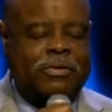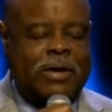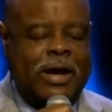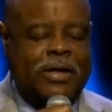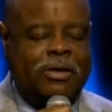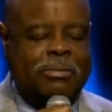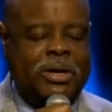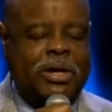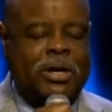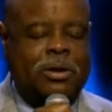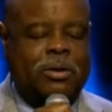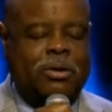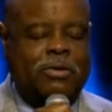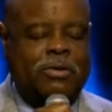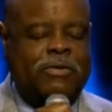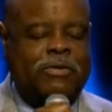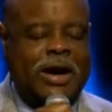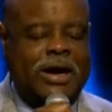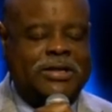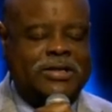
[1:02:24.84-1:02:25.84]
Father, be
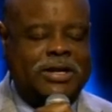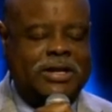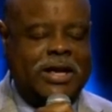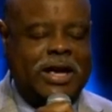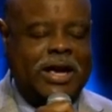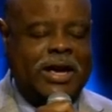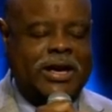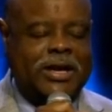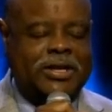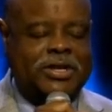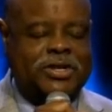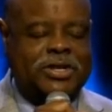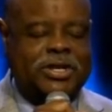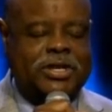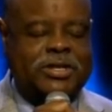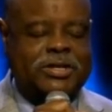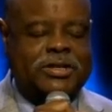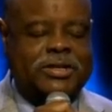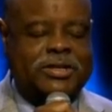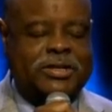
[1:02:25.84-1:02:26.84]
glorified today in
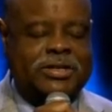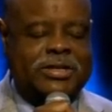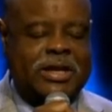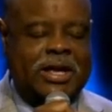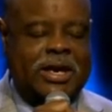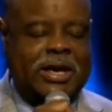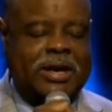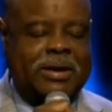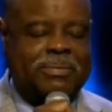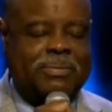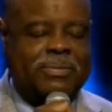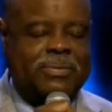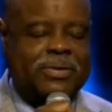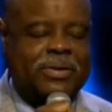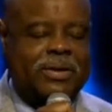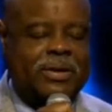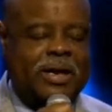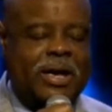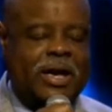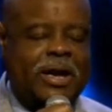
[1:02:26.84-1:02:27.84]
Jesus' name.
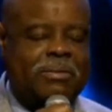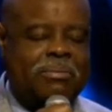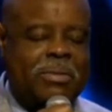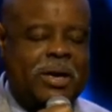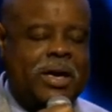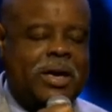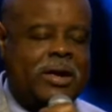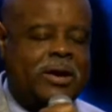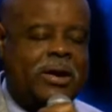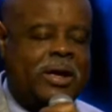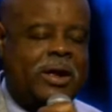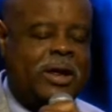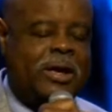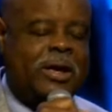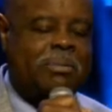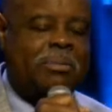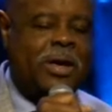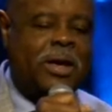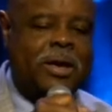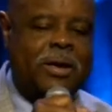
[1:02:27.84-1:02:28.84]
Amen and
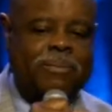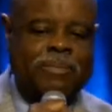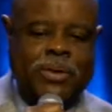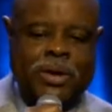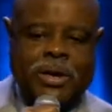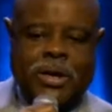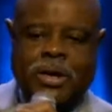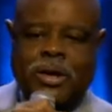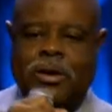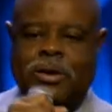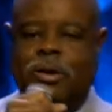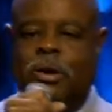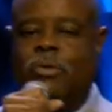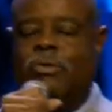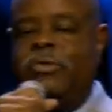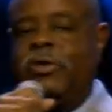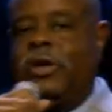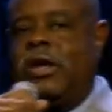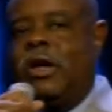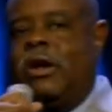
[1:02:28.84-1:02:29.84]
amen.
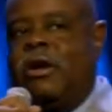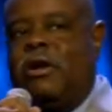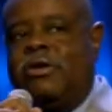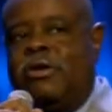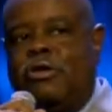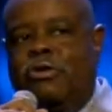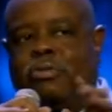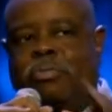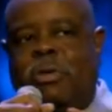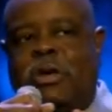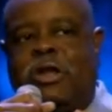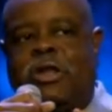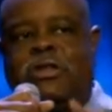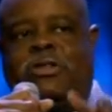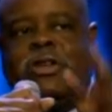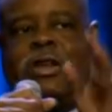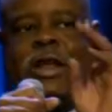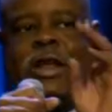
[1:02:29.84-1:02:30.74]
Don't forget our youth meeting